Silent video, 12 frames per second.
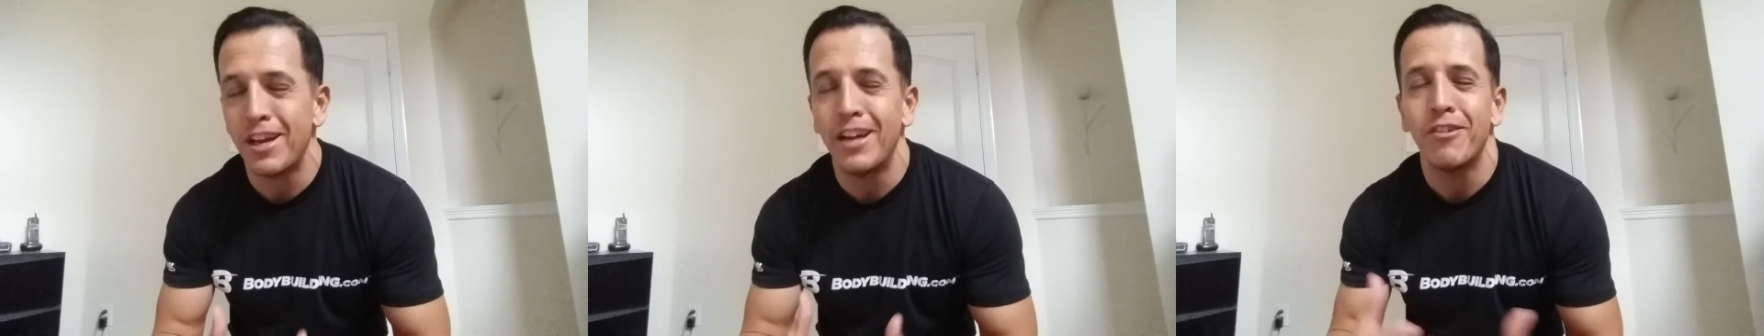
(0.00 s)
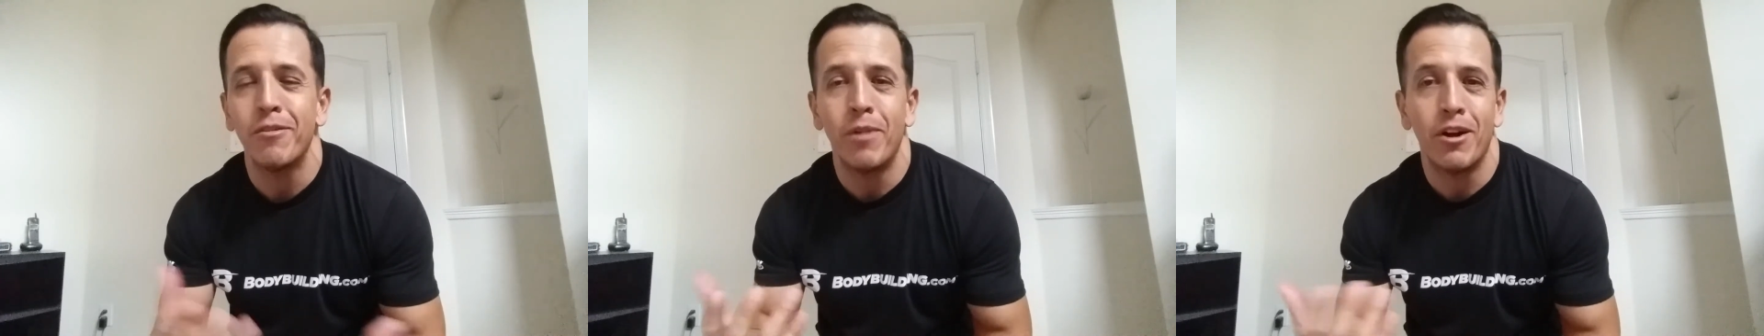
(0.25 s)
I
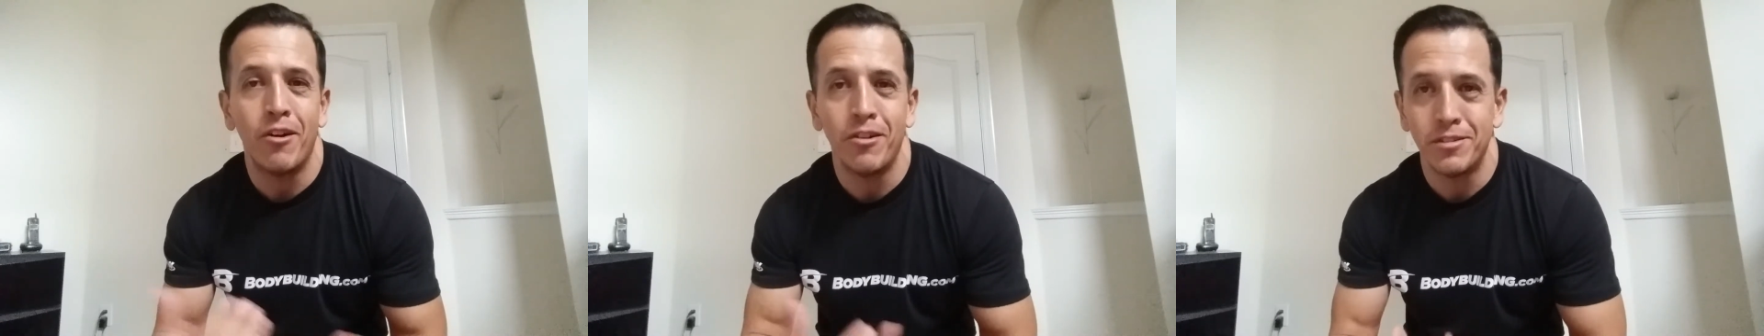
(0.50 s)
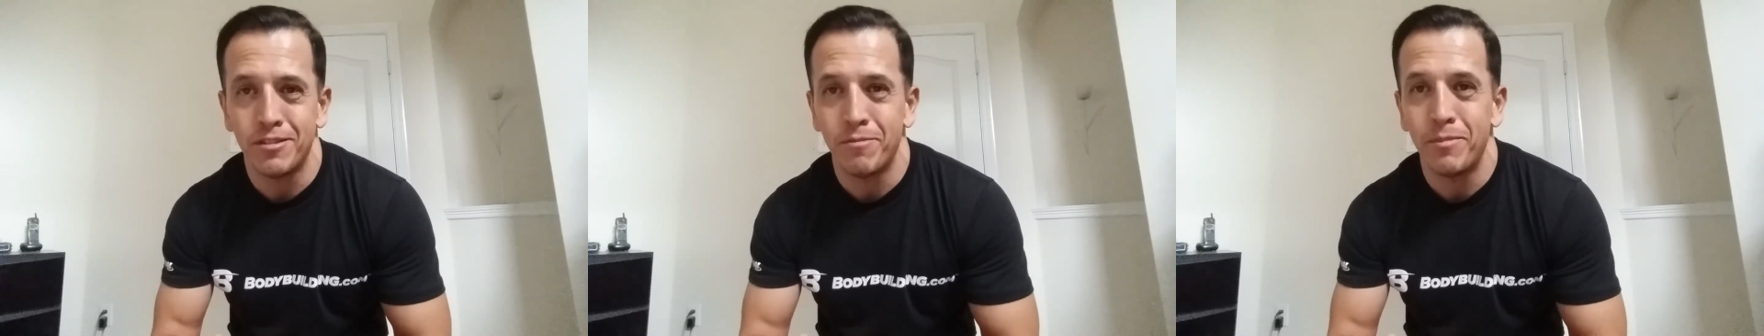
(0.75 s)
know about all
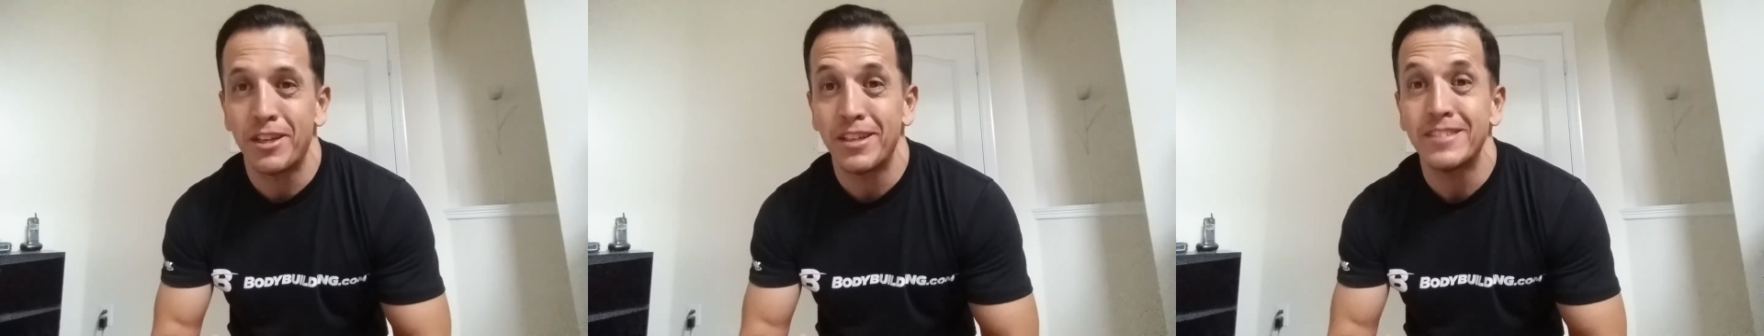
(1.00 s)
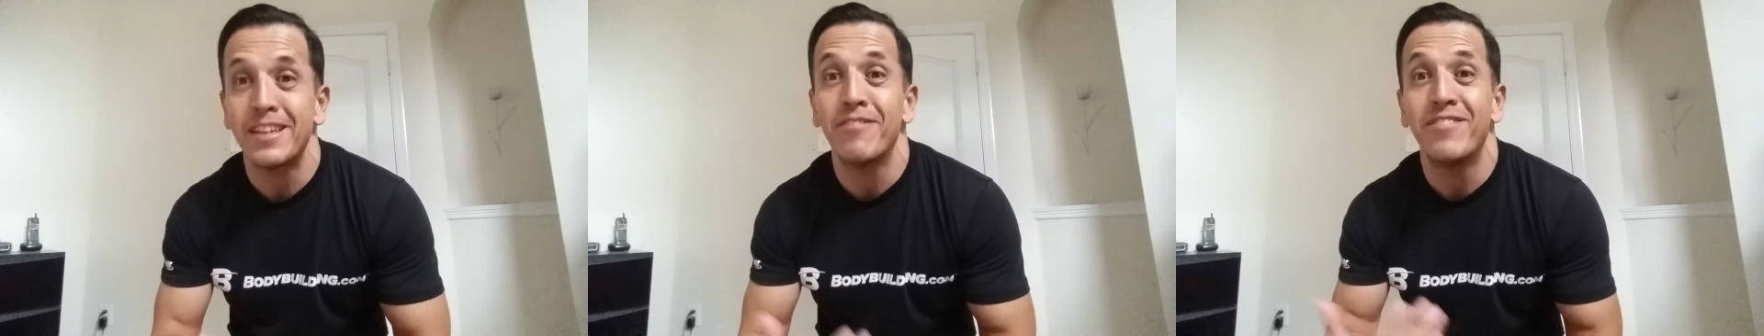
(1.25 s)
this stuff
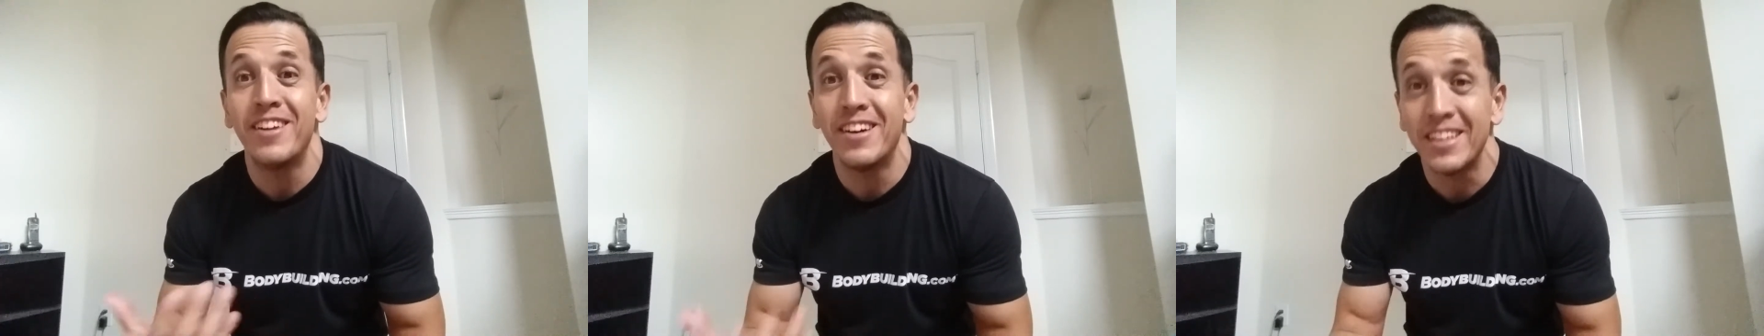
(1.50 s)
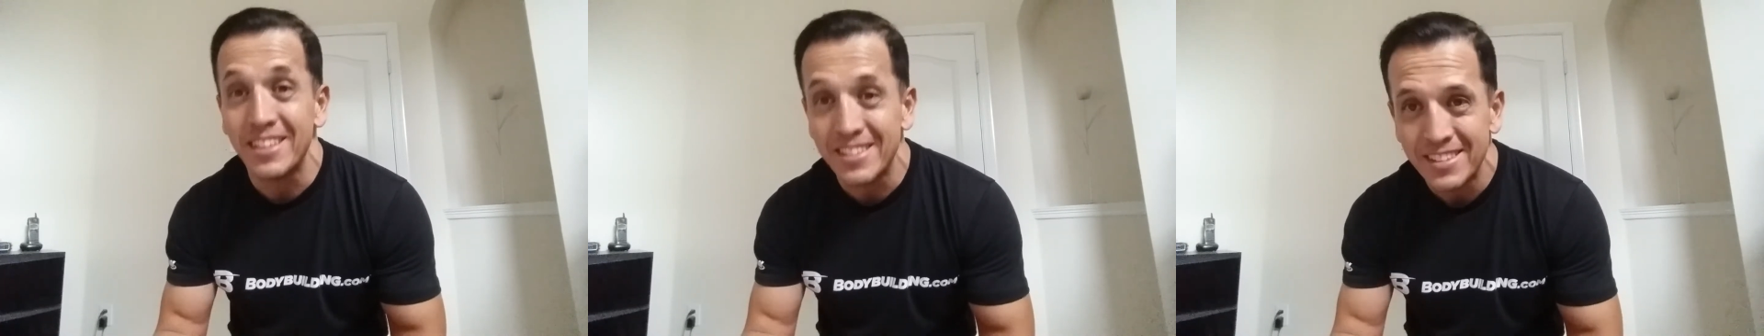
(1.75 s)
because I've
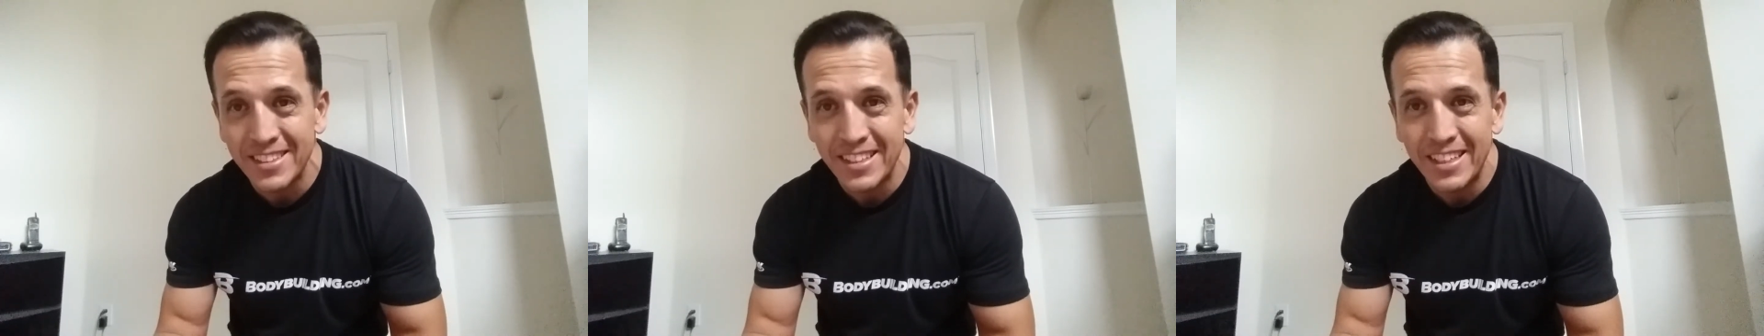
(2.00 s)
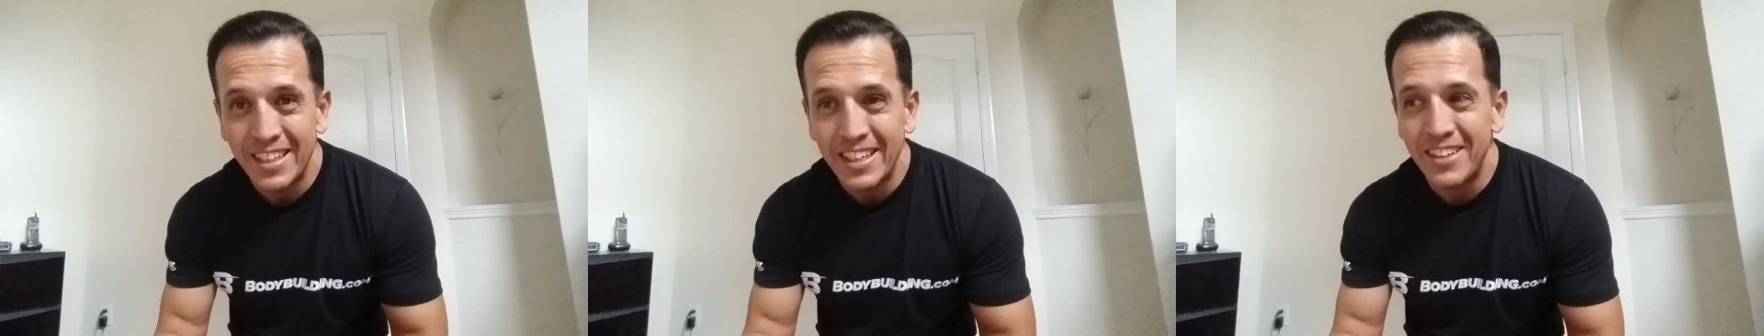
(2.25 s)
done it.
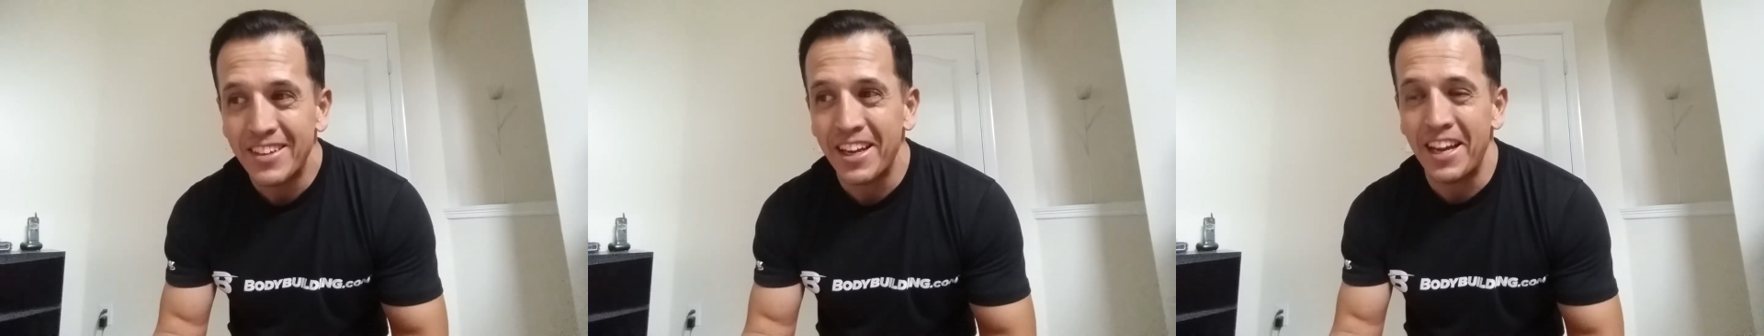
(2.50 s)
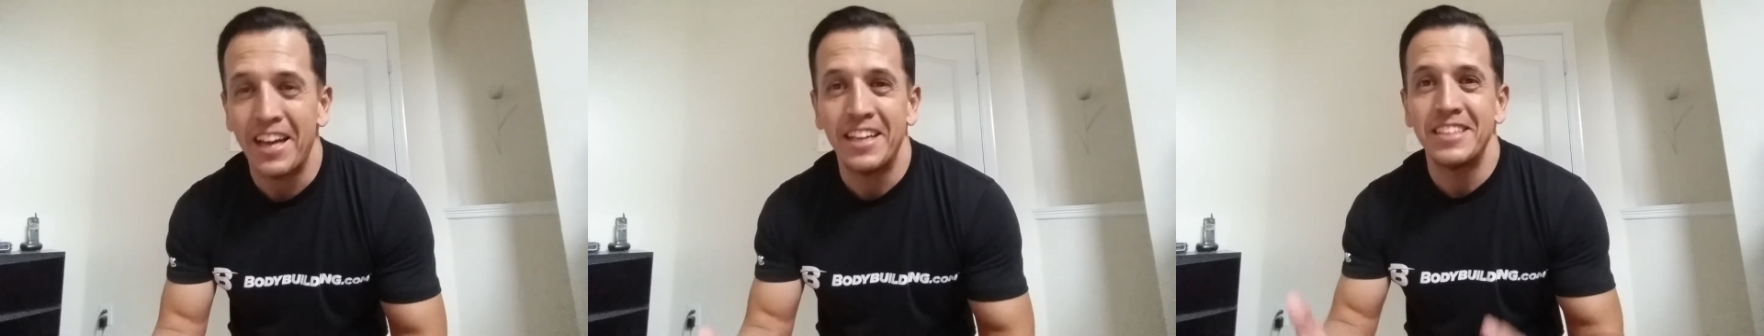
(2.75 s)

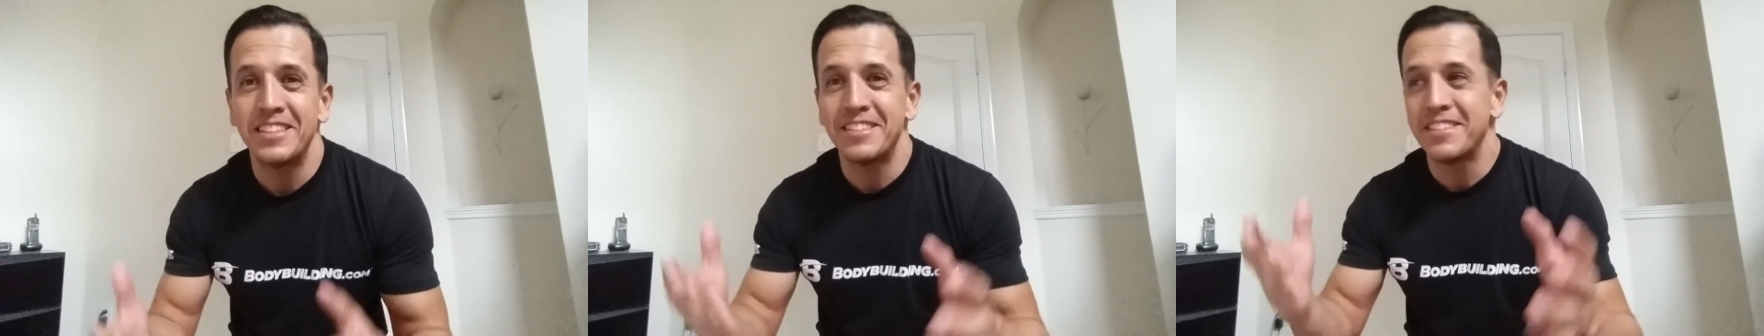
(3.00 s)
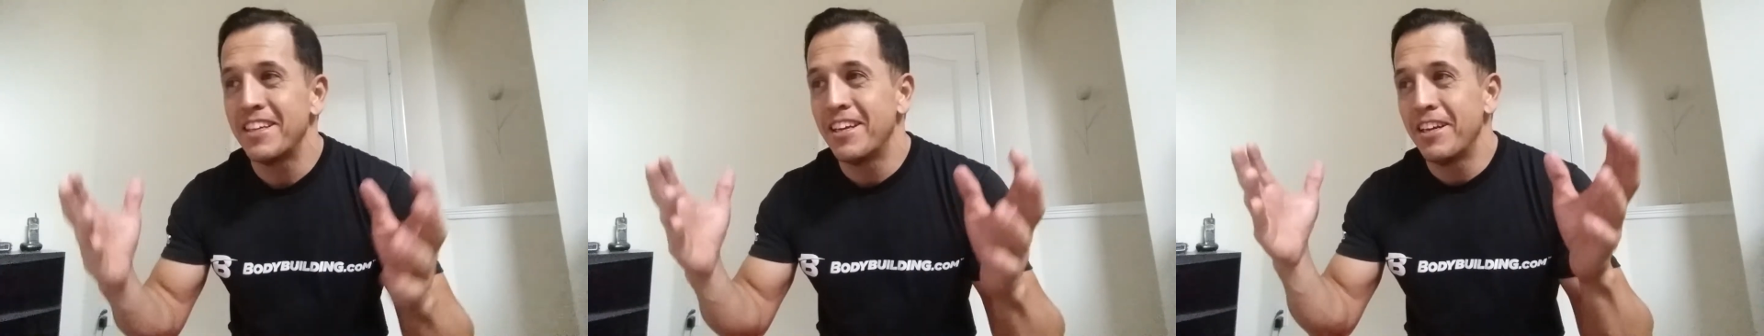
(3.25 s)
Okay, I didn't just